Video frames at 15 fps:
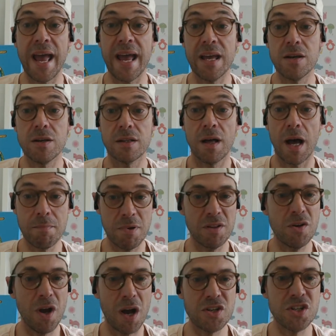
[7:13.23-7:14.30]
And
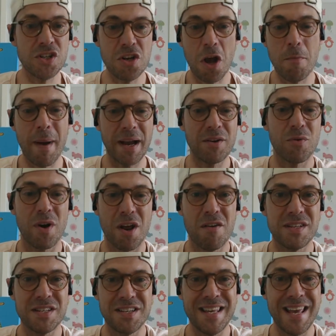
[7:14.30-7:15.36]
look, I should go back right
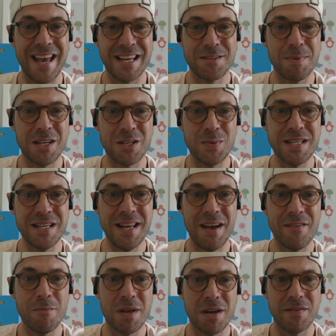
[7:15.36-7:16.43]
over to the X because we did
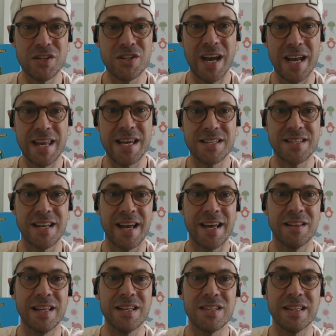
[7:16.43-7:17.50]
have a bit of a chat yesterday.
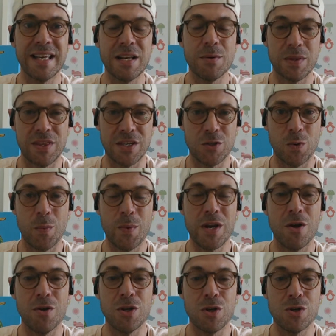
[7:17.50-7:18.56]
Let's lead with this one. We
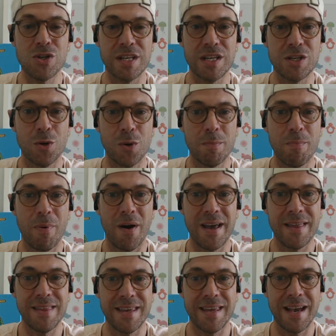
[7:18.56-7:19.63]
don't usually do it
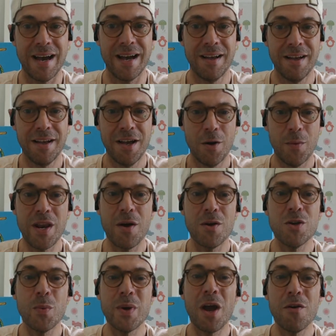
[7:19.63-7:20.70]
by the, we
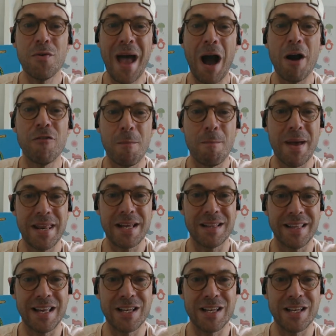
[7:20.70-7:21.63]
go alphabetically.